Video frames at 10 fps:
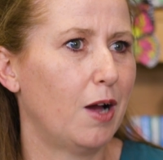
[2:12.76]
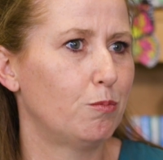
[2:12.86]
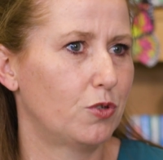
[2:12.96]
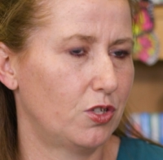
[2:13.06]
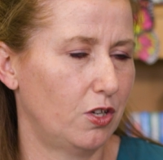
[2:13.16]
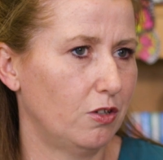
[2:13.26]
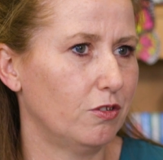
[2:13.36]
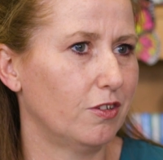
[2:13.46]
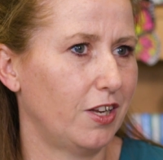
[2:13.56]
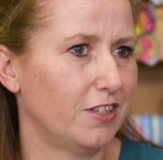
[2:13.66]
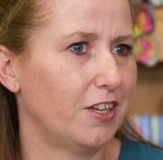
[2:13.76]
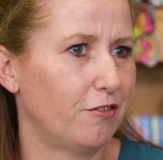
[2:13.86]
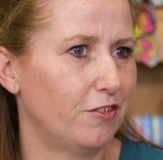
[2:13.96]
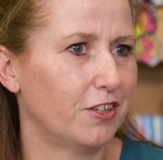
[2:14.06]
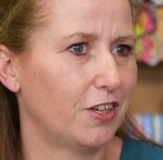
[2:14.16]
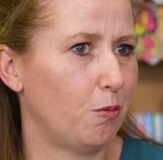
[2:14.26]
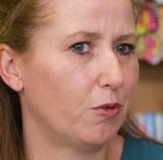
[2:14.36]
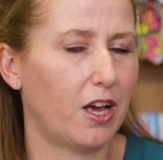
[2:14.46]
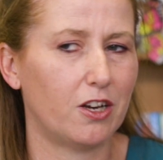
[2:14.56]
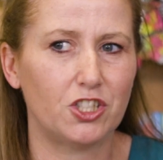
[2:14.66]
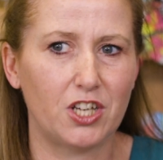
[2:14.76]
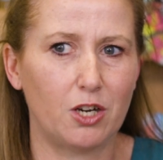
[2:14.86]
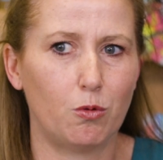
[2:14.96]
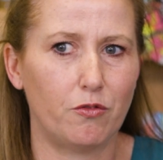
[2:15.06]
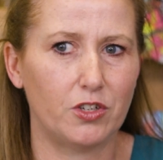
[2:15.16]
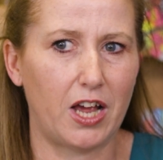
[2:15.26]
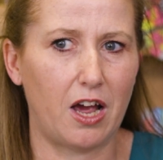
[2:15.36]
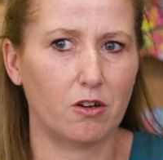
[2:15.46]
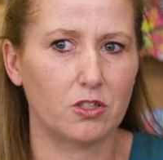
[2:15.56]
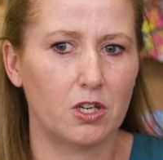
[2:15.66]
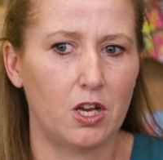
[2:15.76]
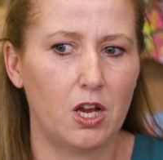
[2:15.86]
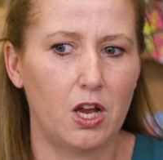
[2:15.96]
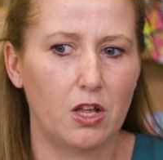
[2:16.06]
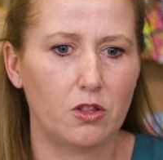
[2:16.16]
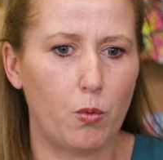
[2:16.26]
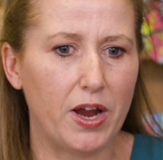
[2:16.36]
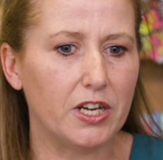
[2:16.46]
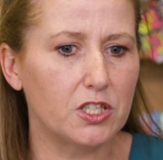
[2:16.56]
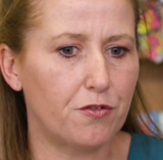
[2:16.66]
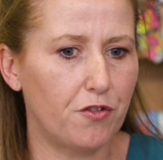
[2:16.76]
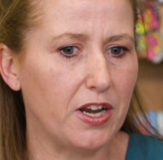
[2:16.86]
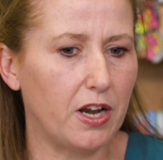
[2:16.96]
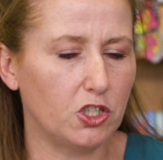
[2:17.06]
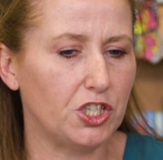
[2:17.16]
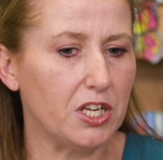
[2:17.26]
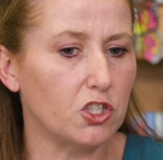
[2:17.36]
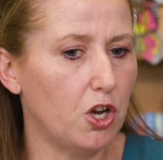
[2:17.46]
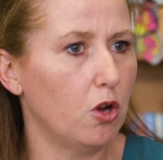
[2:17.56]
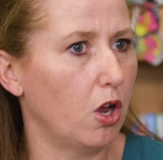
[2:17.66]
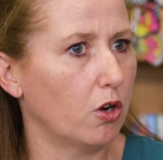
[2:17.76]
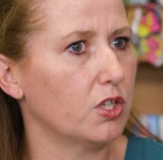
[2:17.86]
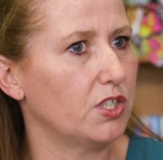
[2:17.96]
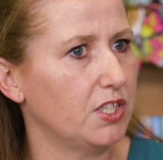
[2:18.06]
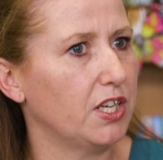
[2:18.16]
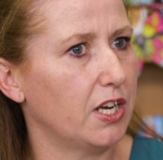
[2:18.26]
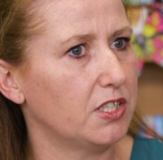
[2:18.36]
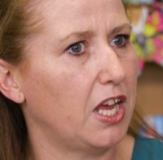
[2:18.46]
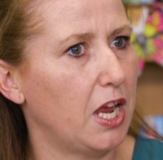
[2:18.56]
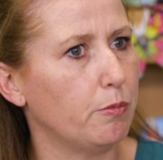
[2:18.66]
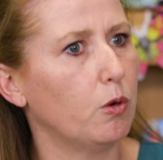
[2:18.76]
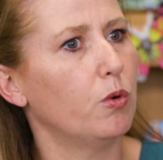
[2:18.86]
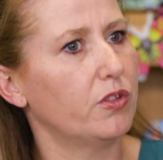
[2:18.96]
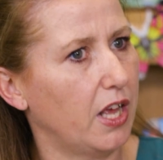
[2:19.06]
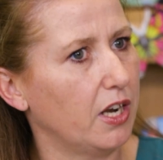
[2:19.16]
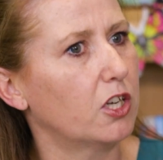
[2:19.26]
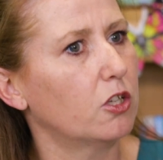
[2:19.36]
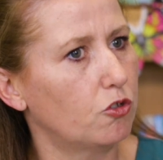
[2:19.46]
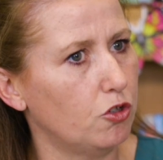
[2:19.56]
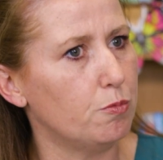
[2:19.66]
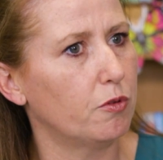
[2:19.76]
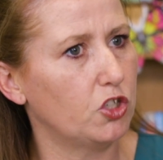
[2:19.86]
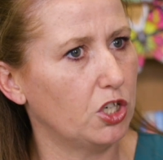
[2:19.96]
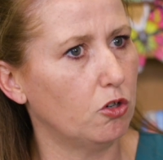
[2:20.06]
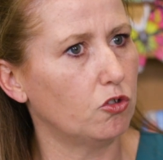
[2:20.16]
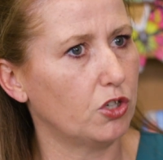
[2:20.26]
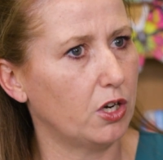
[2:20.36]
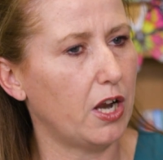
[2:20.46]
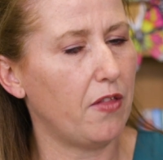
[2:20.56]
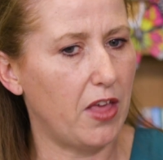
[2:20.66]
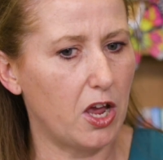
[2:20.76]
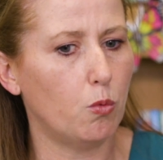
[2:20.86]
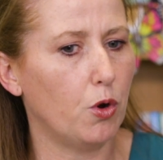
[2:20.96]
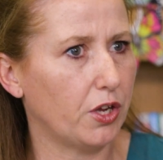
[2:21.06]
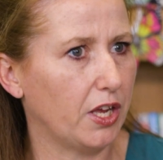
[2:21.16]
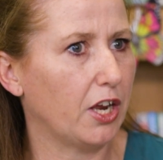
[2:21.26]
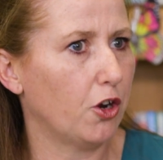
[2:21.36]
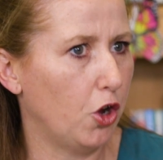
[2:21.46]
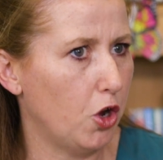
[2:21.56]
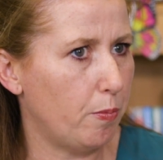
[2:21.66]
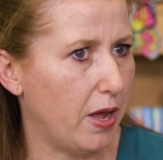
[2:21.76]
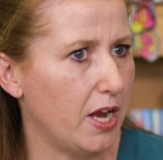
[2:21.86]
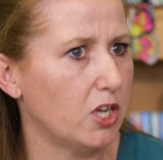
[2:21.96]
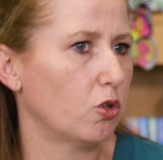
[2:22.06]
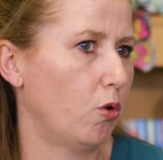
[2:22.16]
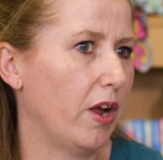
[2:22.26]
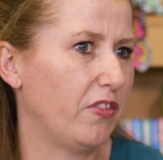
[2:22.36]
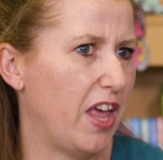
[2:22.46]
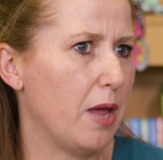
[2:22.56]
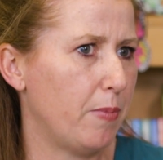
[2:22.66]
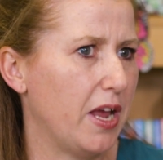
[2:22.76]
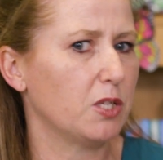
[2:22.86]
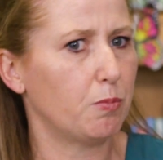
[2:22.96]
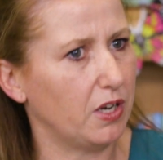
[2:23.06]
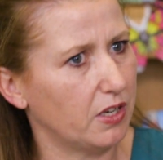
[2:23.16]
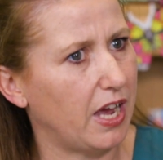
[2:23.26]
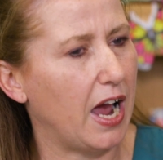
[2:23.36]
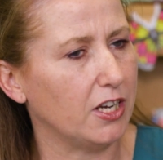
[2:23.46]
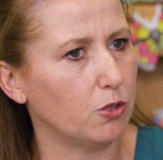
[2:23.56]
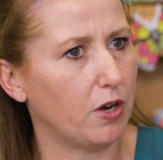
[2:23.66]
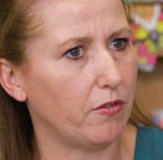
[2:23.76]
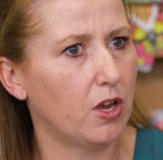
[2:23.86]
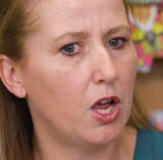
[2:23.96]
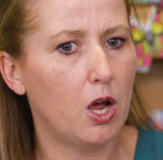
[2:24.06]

Absolutely, definitely, without a shadow of a doubt. The way it is free, she is no longer sitting at a table with that little group of children and they are working at her pace or at their pace, but guide or whatever.